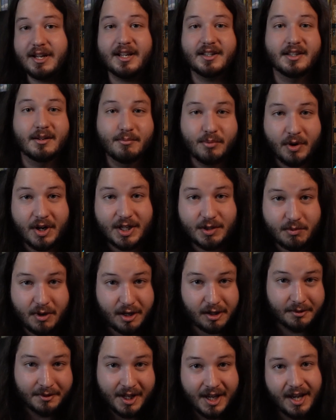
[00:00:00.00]
me at some point as
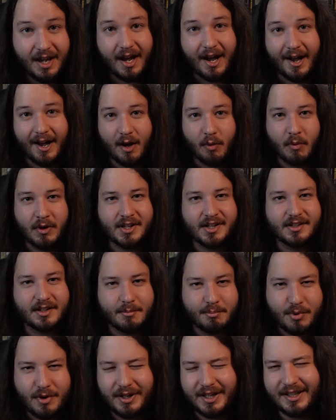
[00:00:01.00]
well, which is a
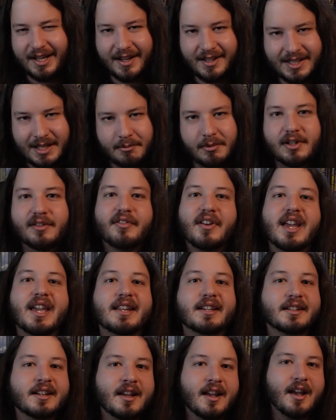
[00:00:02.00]
book in a similar
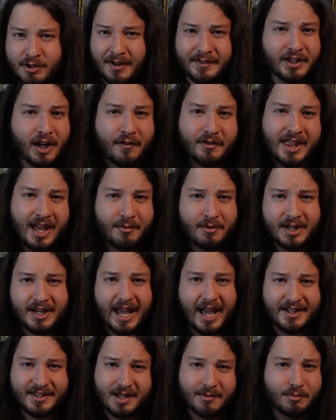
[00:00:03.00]
vein. So I'll have to cover that one
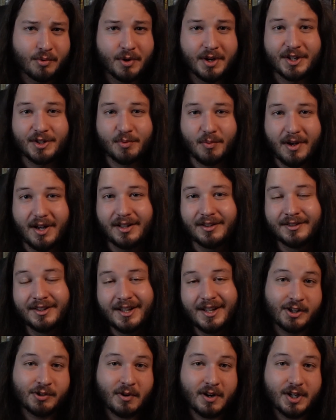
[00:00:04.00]
at some point as well.
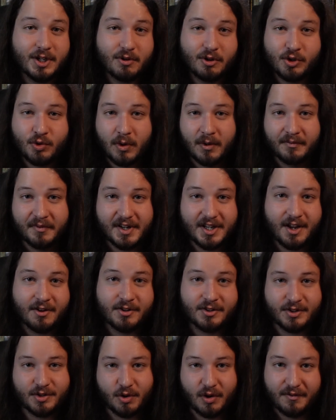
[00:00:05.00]
I just want to do a short video
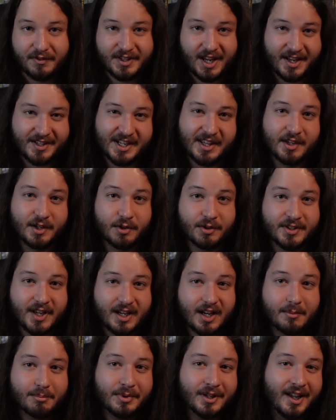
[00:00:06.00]
just to sort of test out the new
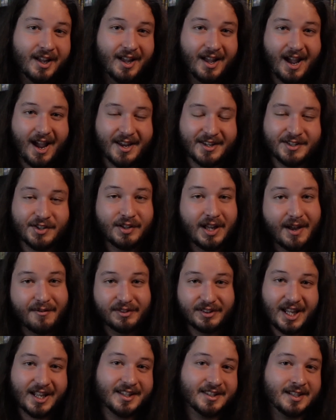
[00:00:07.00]
setup. I still
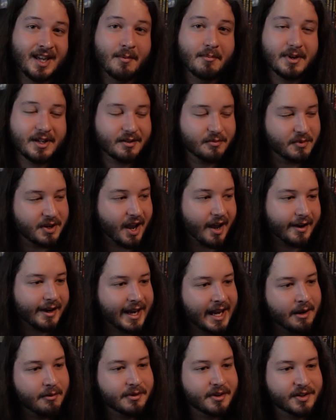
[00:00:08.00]
have lights coming. We got
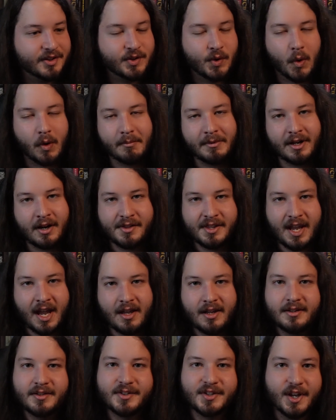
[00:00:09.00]
hit with a storm here on the
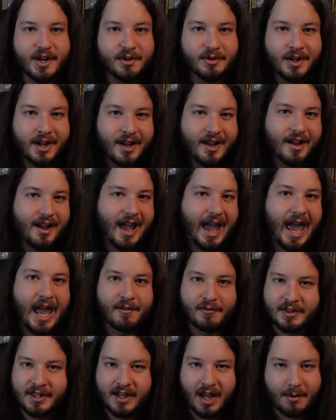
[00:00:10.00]
island, so
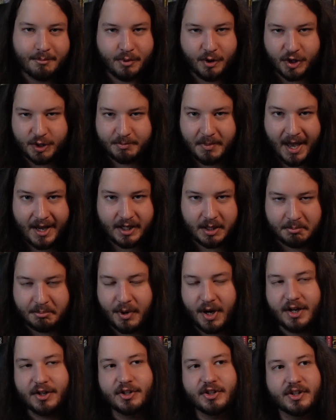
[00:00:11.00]
everything got pushed back a
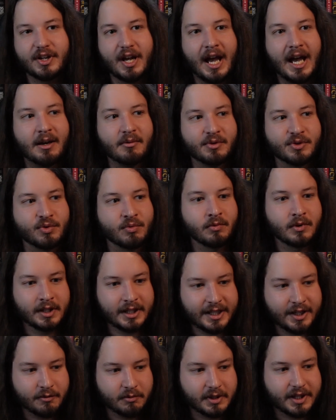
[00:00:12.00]
bunch. I was
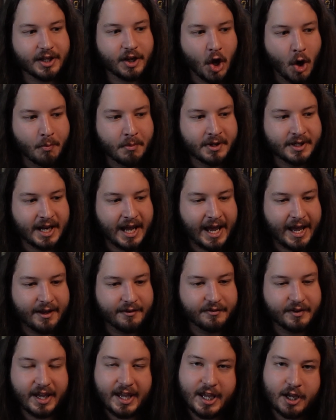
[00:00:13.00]
really, really hoping to
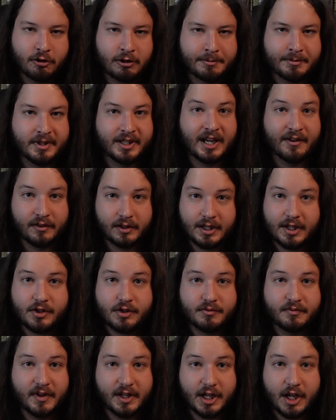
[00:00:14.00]
have a Crypt the Devil
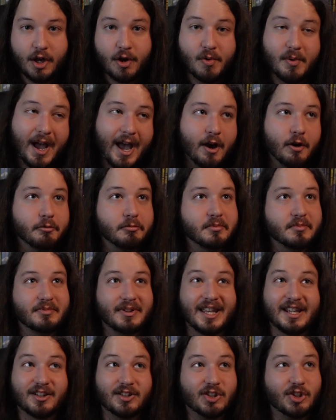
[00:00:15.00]
Lich video out
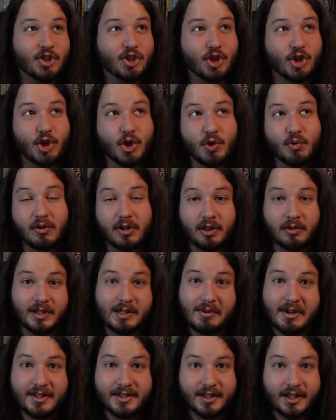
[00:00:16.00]
like 2 or
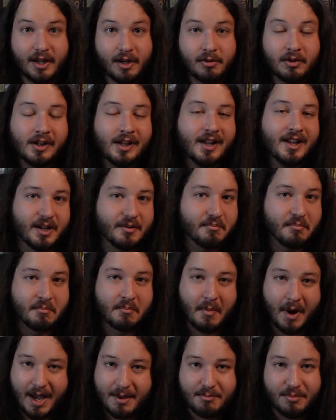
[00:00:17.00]
3 weeks ago, but
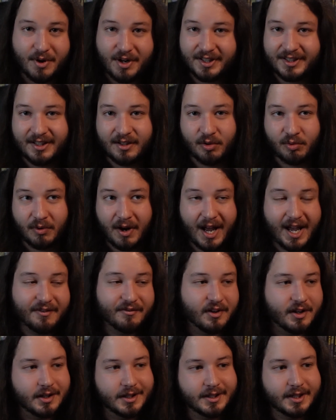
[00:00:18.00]
my book didn't
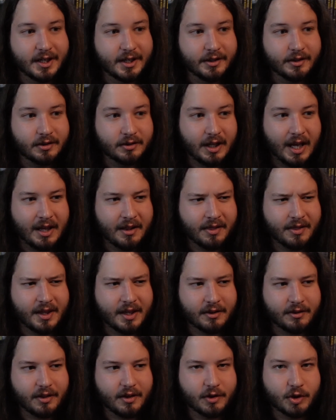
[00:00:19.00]
arrive until I
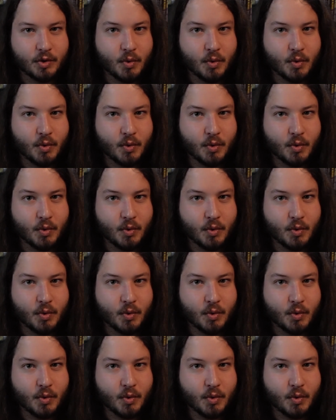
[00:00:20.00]
think the